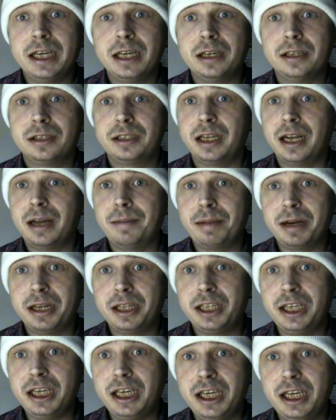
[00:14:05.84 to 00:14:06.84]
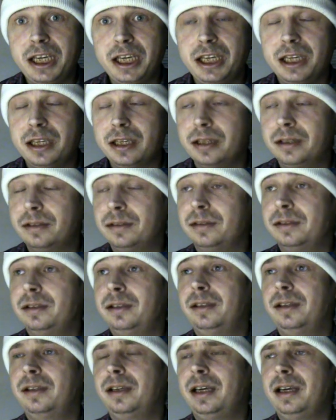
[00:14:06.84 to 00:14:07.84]
celebrity
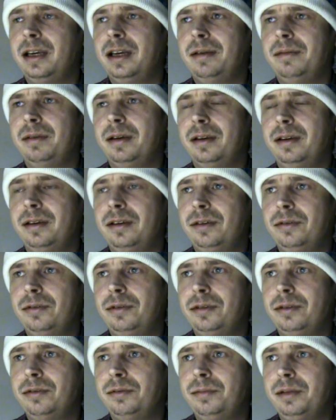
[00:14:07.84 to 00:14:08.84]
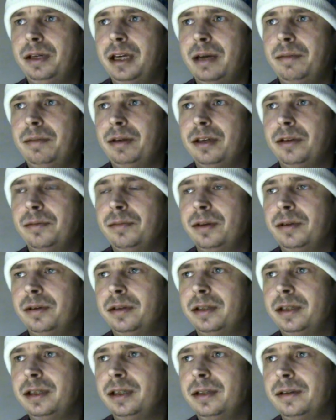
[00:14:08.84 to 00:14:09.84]
in the game, in YouTube gaming
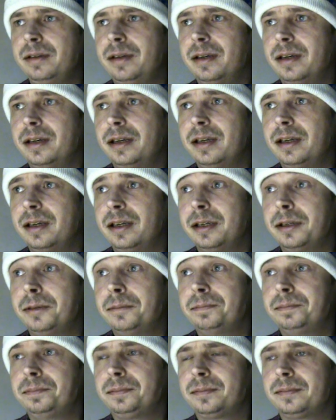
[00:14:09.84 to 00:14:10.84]
community. Um,